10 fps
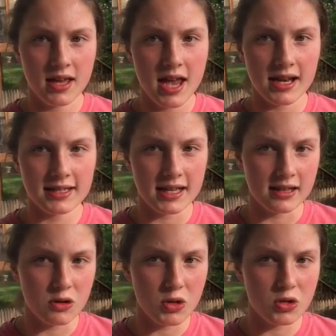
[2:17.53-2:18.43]
It is like
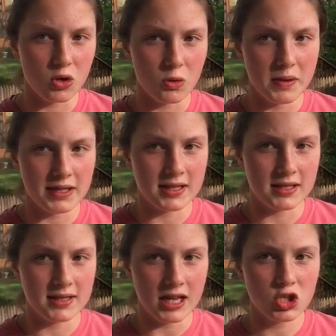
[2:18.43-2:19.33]
liquid gold because it is
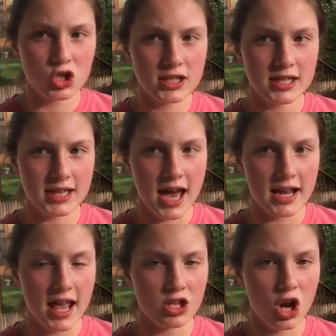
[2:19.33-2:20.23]
dangerous to get
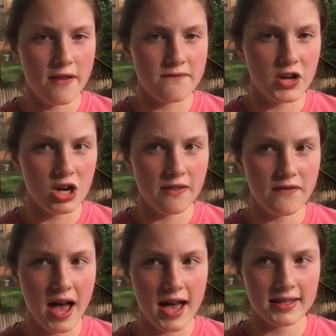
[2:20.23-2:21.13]
and gone very
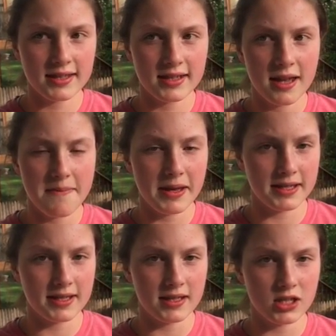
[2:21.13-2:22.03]
fast
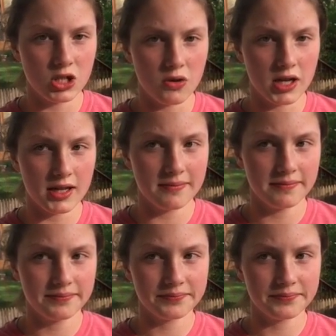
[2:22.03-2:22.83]
because it is so good.